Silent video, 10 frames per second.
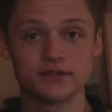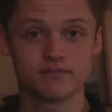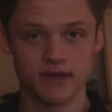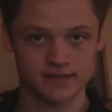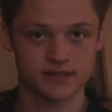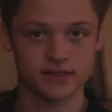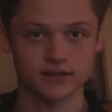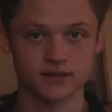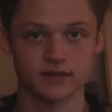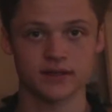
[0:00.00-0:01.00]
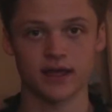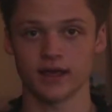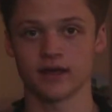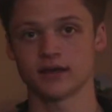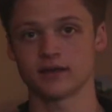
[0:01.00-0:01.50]
is messy,
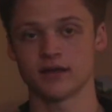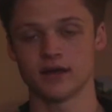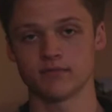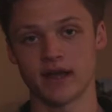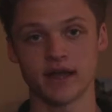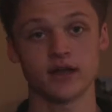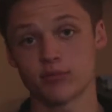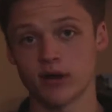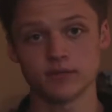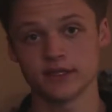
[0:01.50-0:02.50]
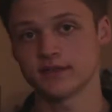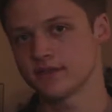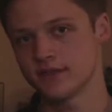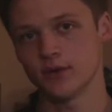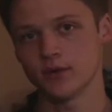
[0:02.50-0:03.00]
and my hair probably is
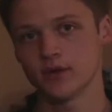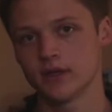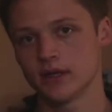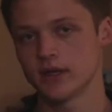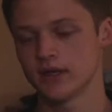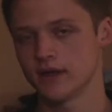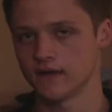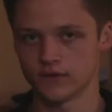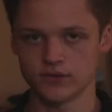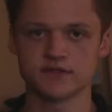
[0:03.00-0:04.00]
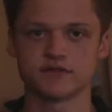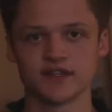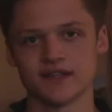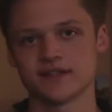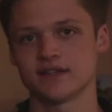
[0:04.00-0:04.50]
too. And the reason for
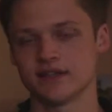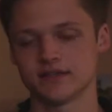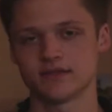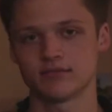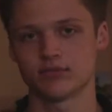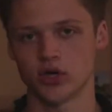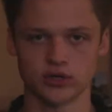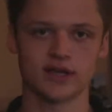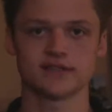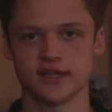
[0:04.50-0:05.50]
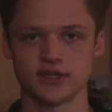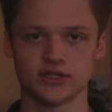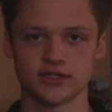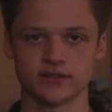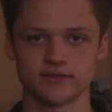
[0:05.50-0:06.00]
this is
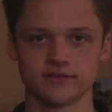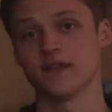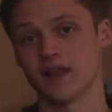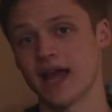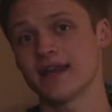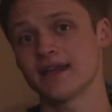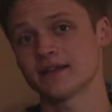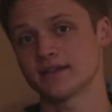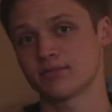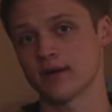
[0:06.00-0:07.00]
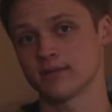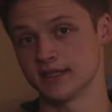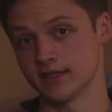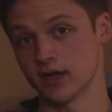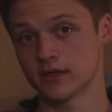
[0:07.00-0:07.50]
procrastination. The lighting is
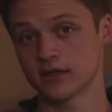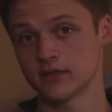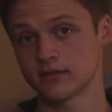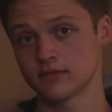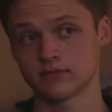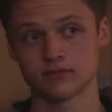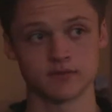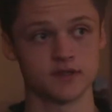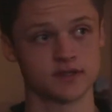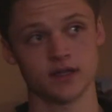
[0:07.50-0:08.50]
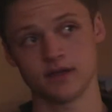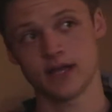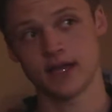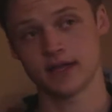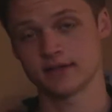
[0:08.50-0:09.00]
probably darker, the sun
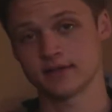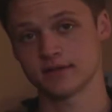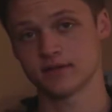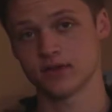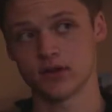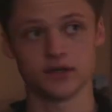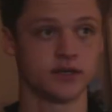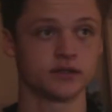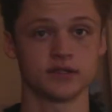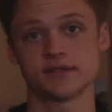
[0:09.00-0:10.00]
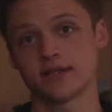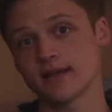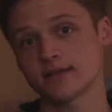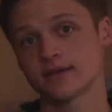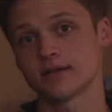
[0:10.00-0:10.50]
has nearly
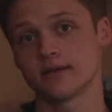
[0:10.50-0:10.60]
set,